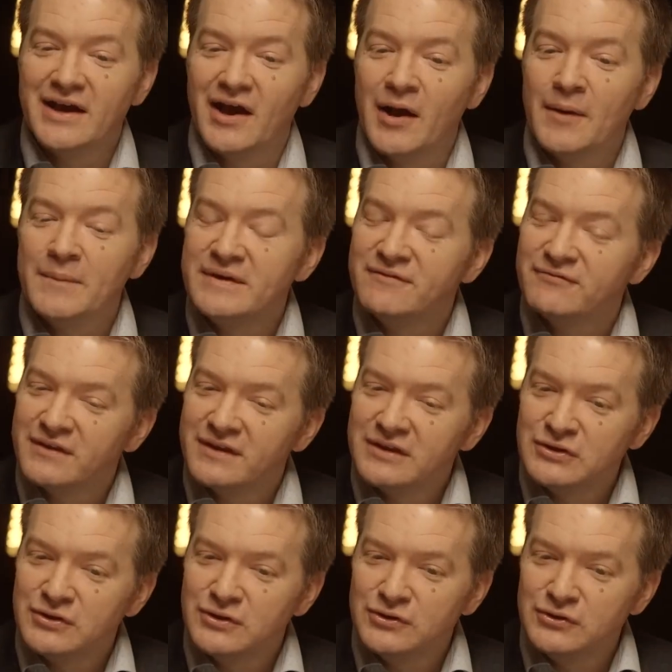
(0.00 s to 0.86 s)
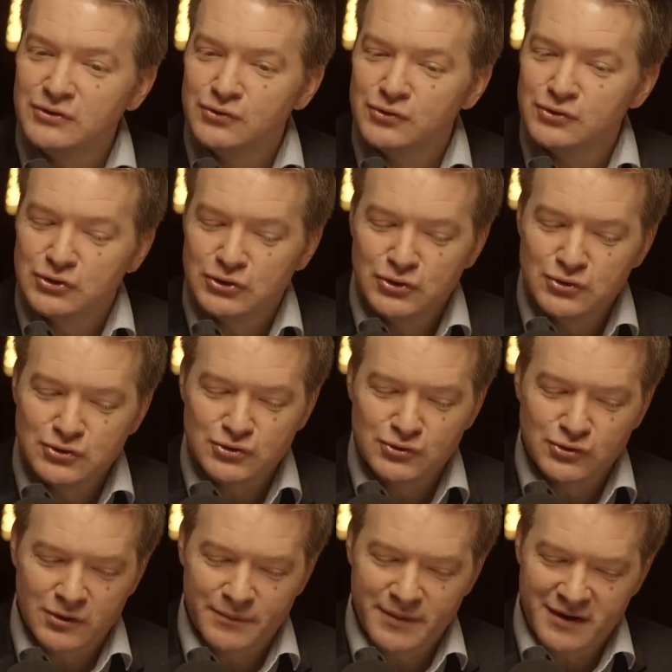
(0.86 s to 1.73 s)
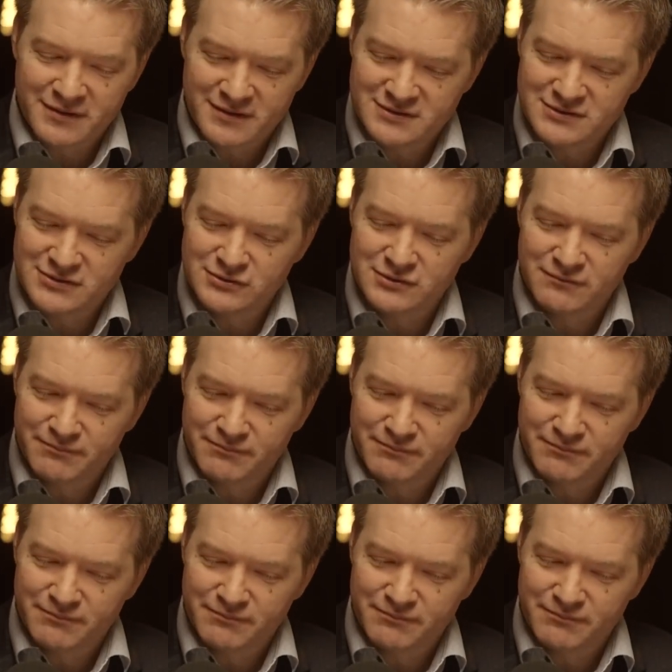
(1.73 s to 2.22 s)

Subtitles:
I mean, you talk about this sort